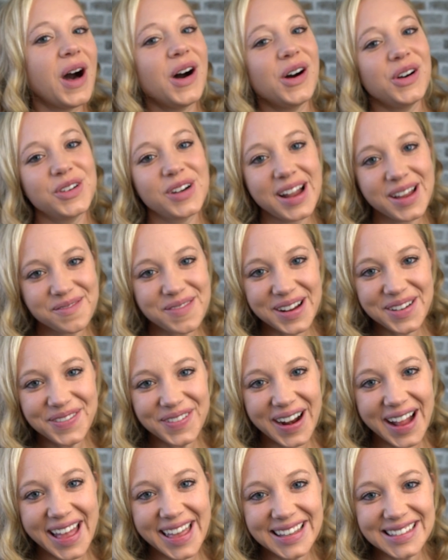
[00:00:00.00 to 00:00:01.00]
All right, my
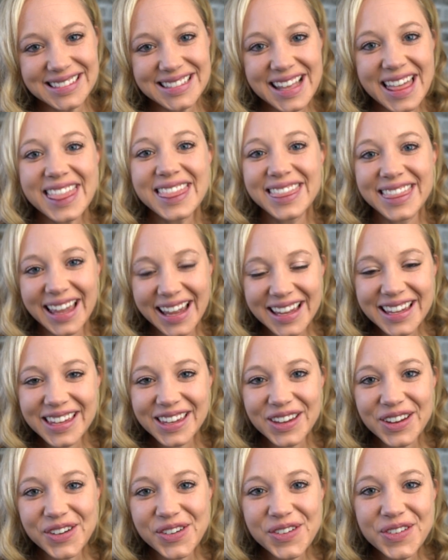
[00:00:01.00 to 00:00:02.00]
friends, thank
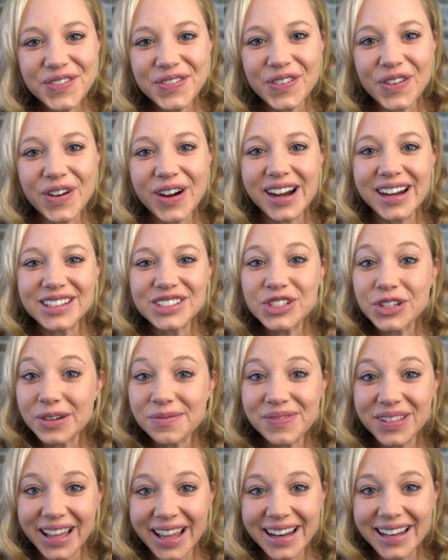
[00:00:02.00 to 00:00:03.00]
you for trip
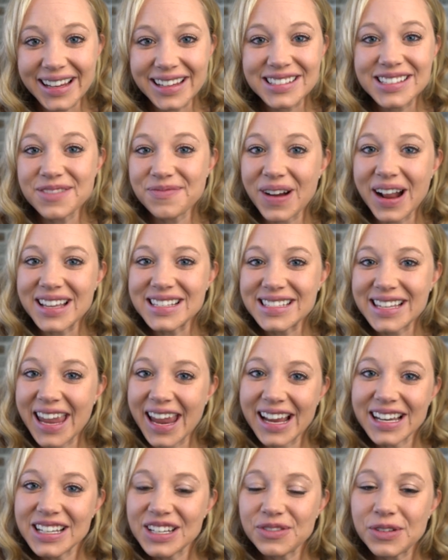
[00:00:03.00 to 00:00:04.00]
planning to Bryce
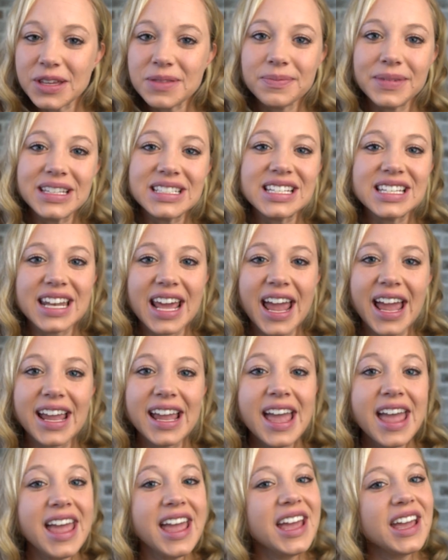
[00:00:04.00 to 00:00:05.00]
Canyon with me today.
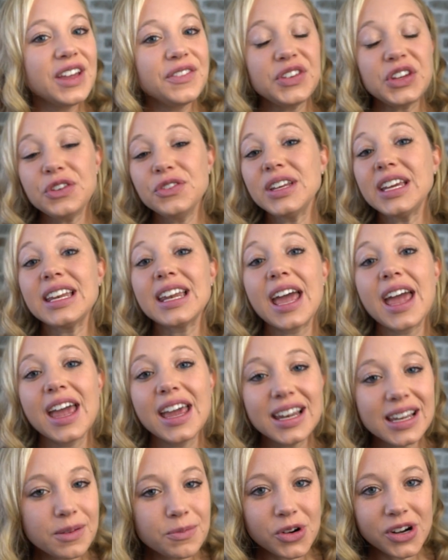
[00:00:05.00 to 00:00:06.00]
If you need
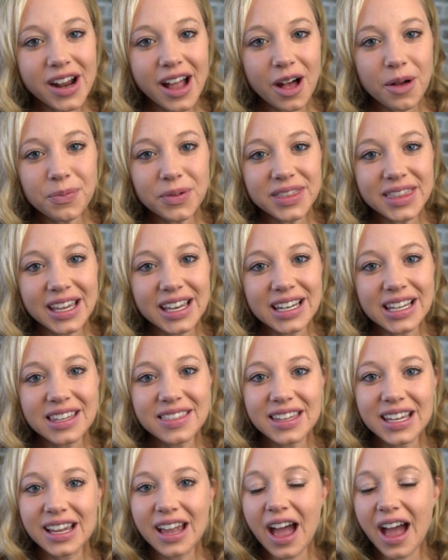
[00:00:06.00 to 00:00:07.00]
any more help with
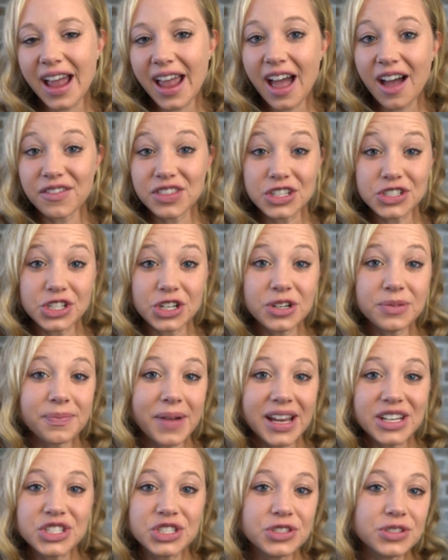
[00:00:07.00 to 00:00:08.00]
anything, I have the Dirt in My
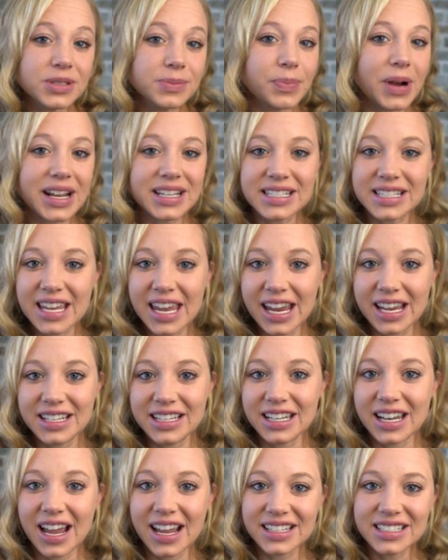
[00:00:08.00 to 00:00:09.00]
Shoes Bryce
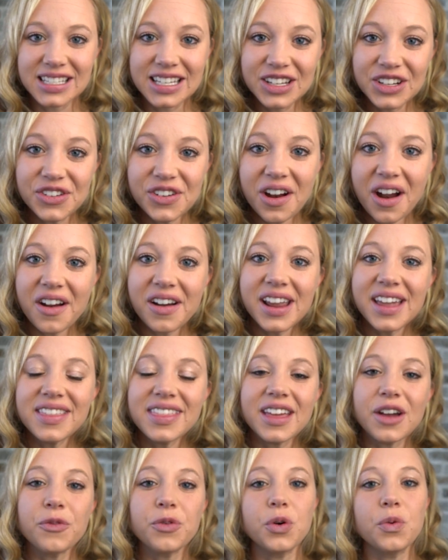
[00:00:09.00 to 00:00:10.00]
Canyon Itinerary
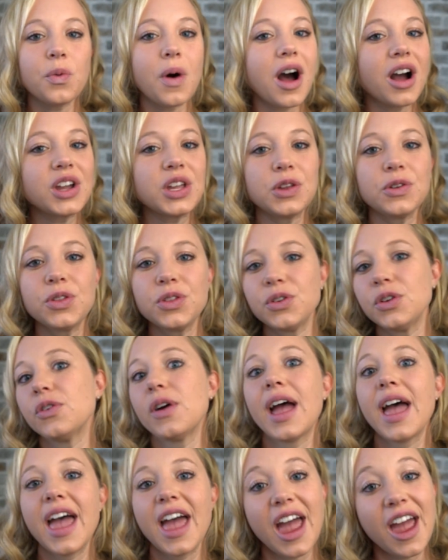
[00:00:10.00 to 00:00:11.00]
that will walk you through
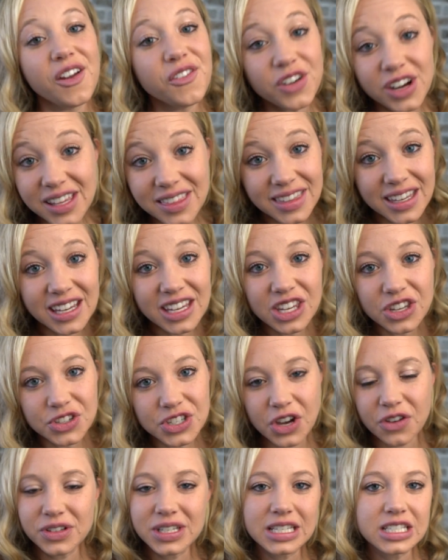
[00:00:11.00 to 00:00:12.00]
everything. You
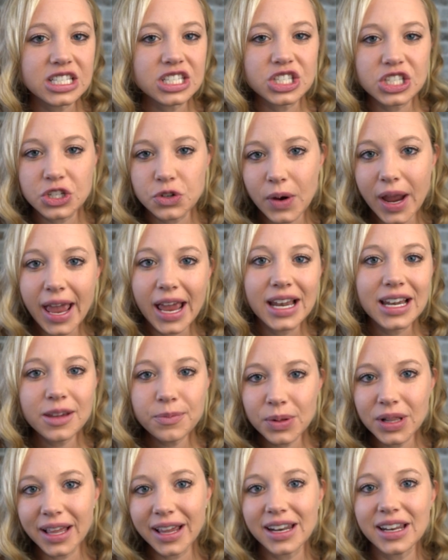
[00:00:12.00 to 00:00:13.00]
don't need to do any
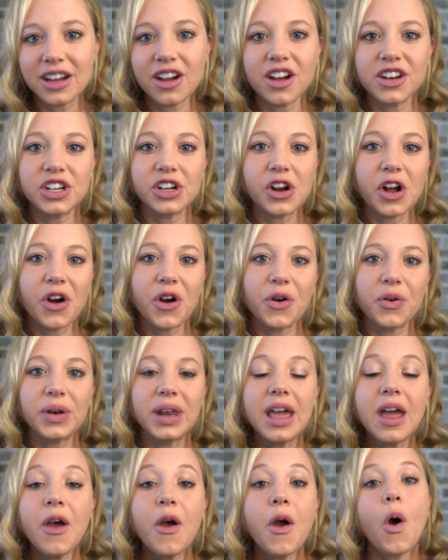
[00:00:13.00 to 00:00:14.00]
planning on your own.
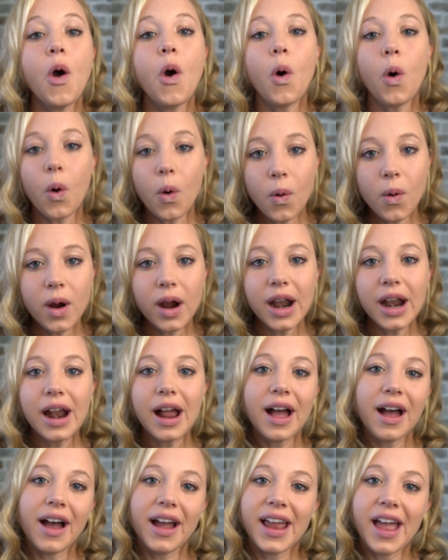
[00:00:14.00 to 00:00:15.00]
Or
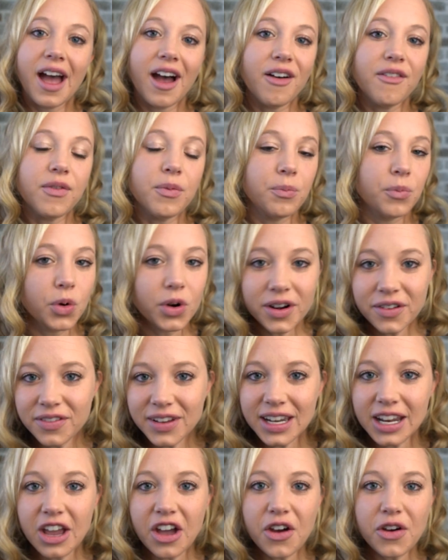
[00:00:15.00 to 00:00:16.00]
I have more
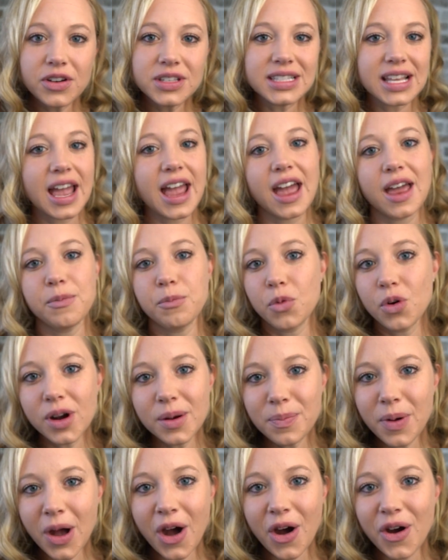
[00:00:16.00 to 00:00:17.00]
videos and more
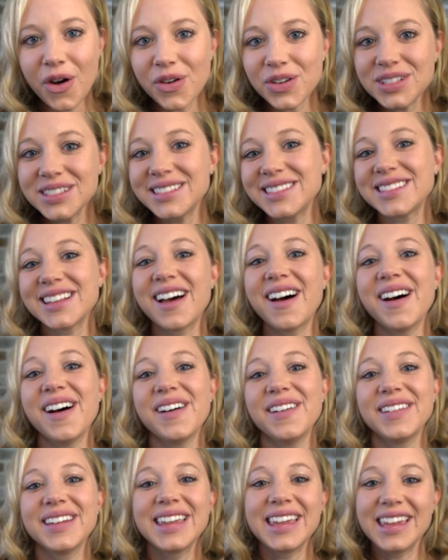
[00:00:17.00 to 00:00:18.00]
posts
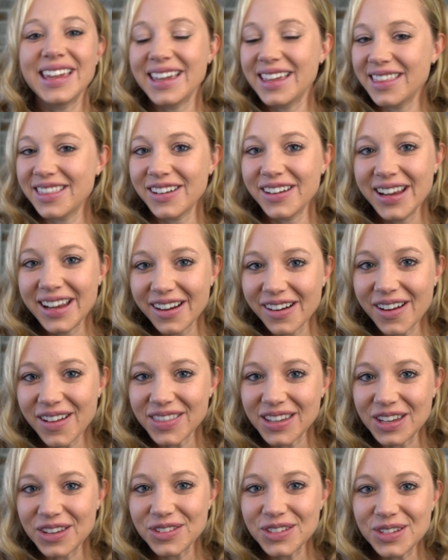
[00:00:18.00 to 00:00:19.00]
either here on the
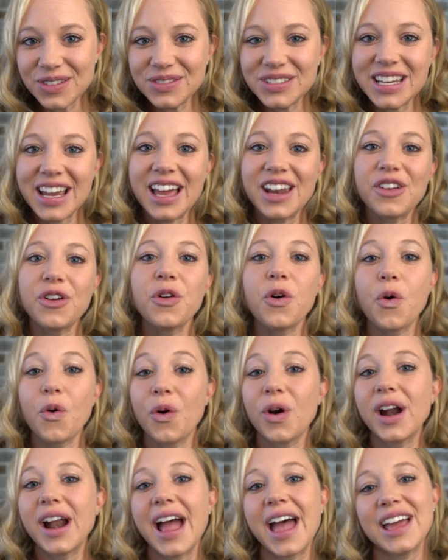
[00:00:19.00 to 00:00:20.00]
YouTube channel
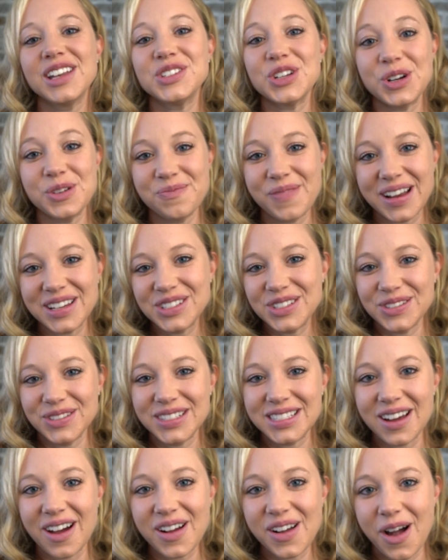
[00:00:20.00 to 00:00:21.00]
or at
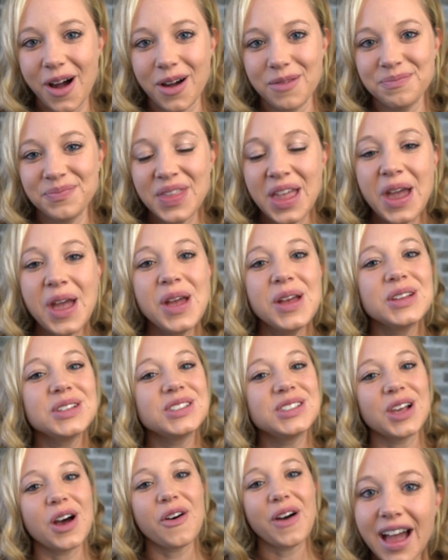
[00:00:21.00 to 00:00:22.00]
dirtinmyshoes.com.
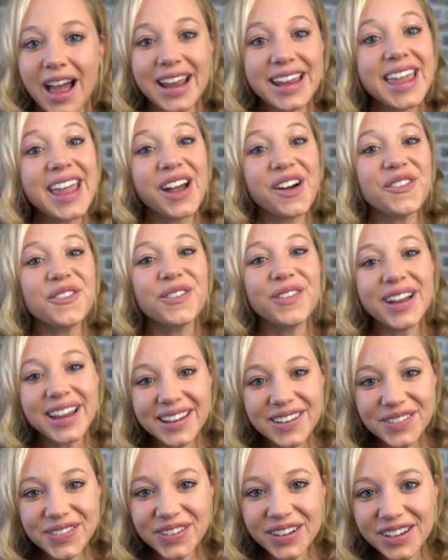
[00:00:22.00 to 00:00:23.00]
So I can't
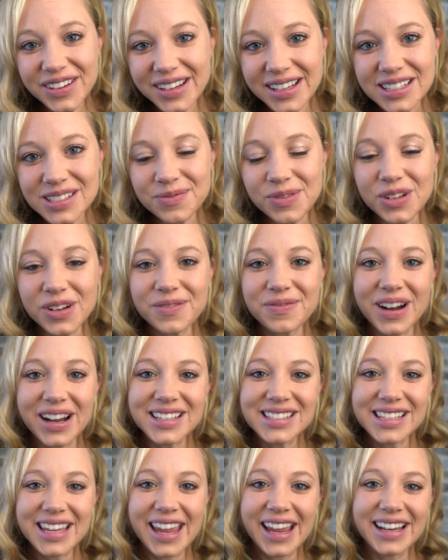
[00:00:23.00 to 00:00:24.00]
wait for you to explore
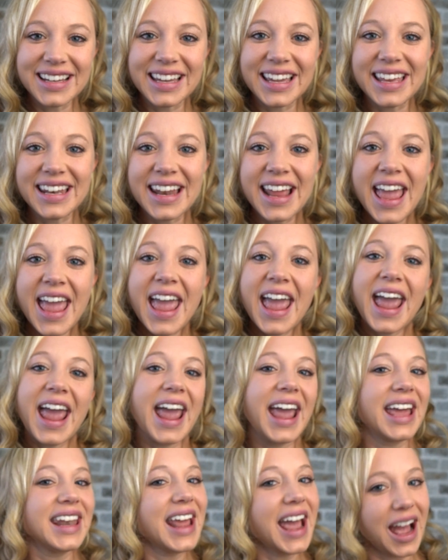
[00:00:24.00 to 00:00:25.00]
Bryce Canyon,
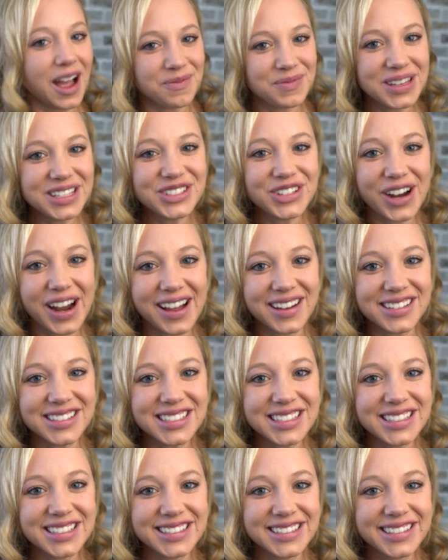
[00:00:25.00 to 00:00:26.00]
and happy
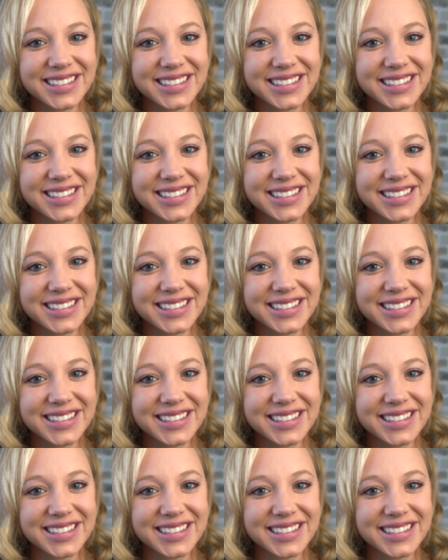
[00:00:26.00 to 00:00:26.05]
trails.